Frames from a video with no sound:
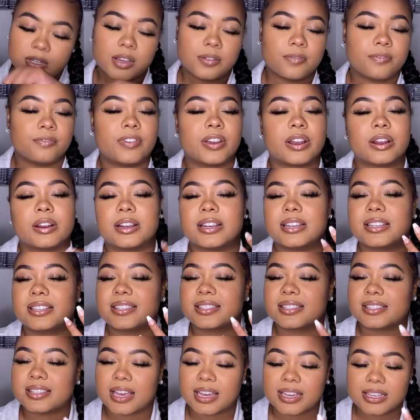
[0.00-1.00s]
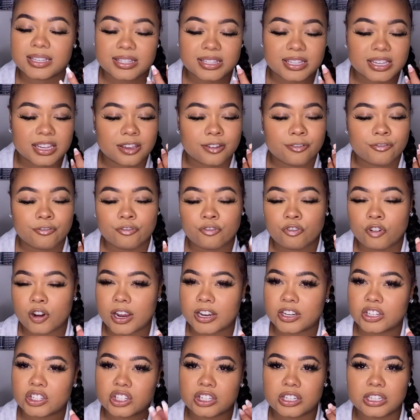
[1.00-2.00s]
Very sexy,
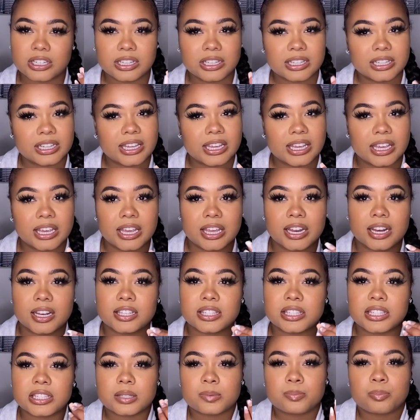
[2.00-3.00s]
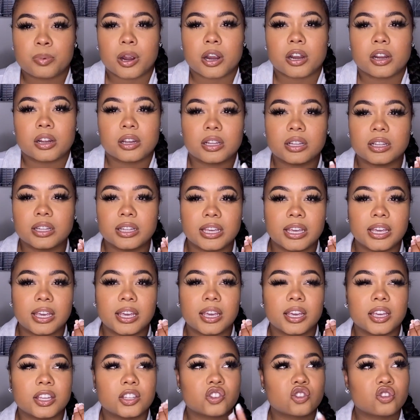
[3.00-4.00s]
fresh, clean,
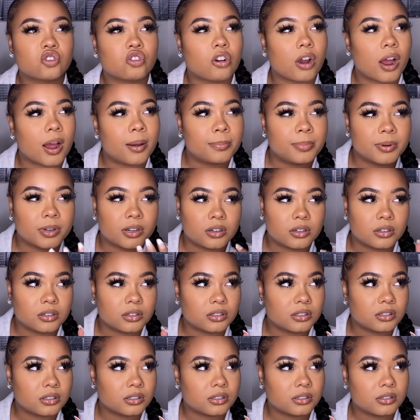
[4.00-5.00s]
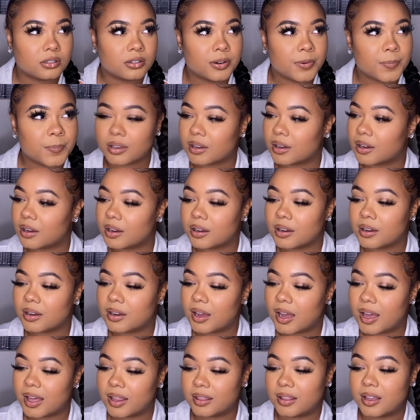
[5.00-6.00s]
sparkly, tropical. Oh,
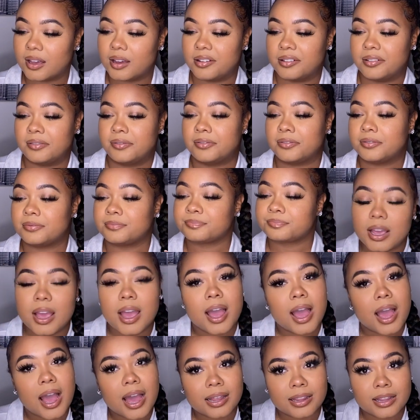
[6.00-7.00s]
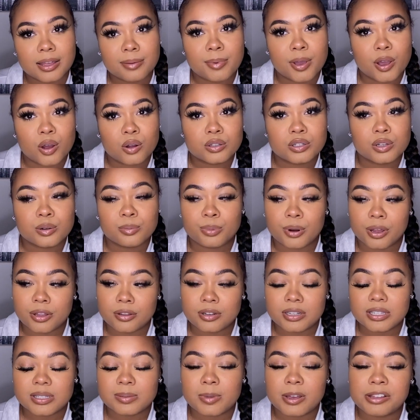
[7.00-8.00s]
I love I let my older
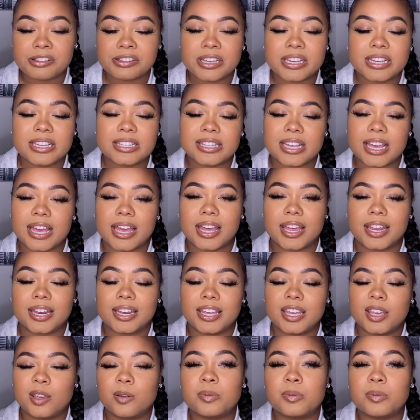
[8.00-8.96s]
brother smell this, and he